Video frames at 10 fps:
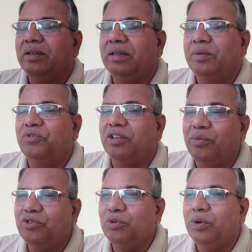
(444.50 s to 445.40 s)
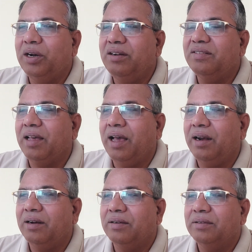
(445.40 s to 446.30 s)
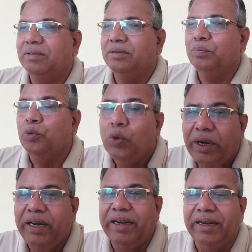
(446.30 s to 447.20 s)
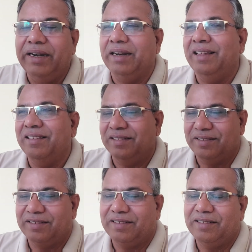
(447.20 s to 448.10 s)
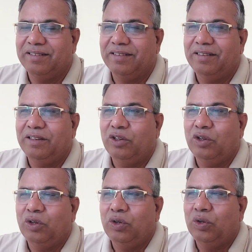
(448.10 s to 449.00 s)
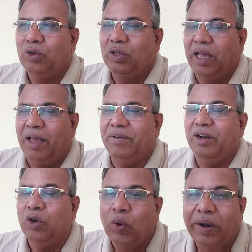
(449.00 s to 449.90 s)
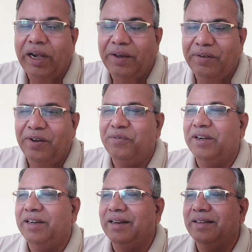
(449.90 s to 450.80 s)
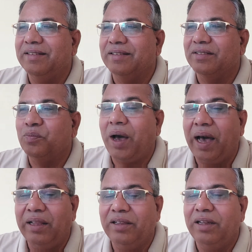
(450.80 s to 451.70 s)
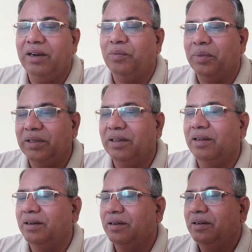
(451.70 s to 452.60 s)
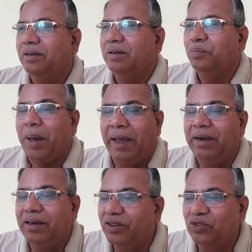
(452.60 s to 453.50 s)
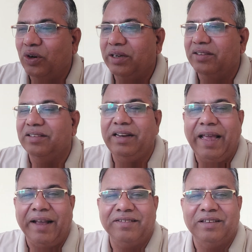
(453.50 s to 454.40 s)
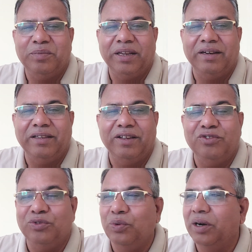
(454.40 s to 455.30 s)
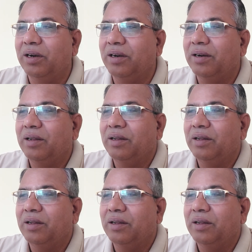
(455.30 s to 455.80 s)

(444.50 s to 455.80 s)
if some students are poor in intelligence, having lower level of intelligence, father, mother, parent does not easily accept that their student,